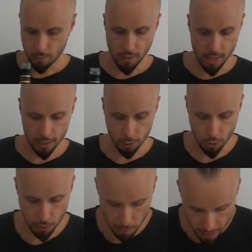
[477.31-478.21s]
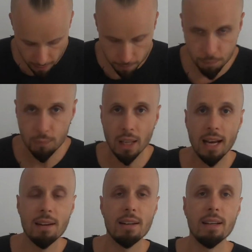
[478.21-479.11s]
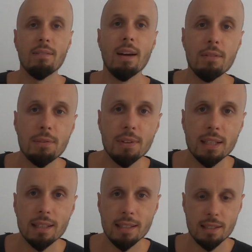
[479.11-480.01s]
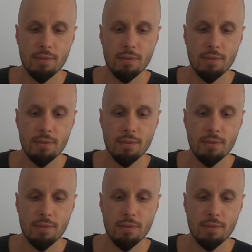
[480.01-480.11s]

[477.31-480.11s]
very good smell, and everything is